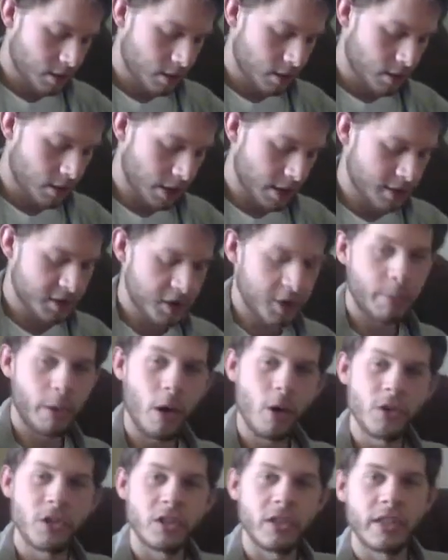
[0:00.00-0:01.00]

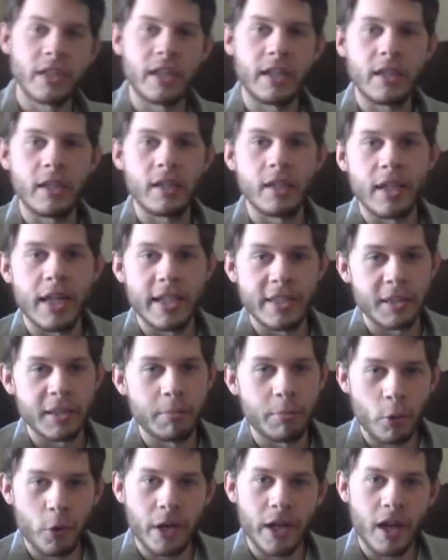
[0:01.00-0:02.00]
It's
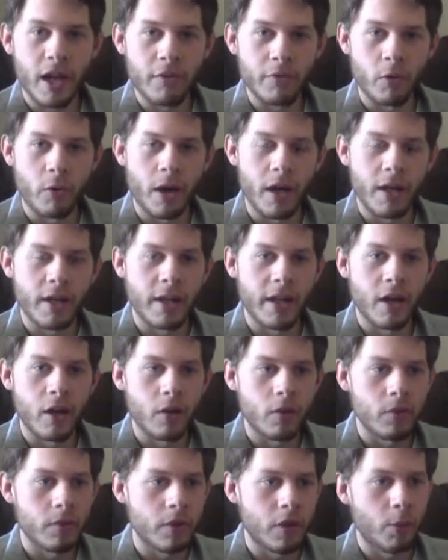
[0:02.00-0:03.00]
in pre-alpha right
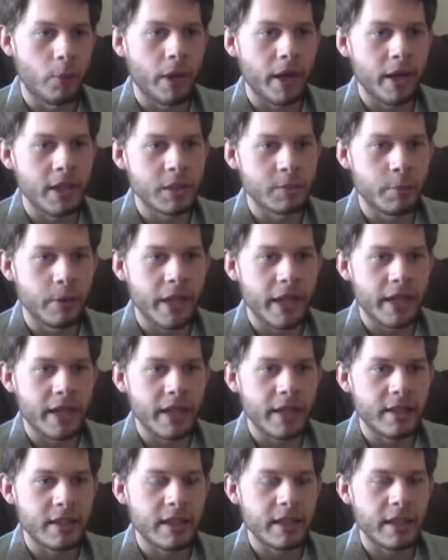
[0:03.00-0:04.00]
now. Nobody's
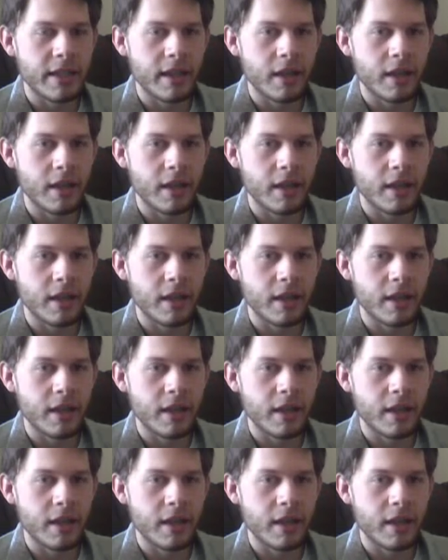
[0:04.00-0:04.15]
played it.